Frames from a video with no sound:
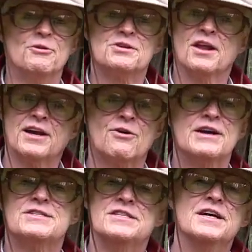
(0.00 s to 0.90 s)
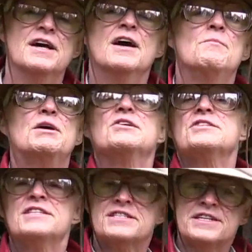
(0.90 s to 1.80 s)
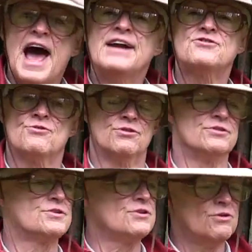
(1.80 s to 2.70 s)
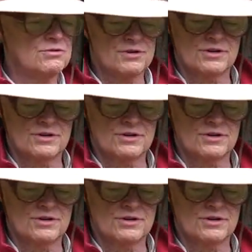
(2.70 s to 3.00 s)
wrist like crazy because it's natural. So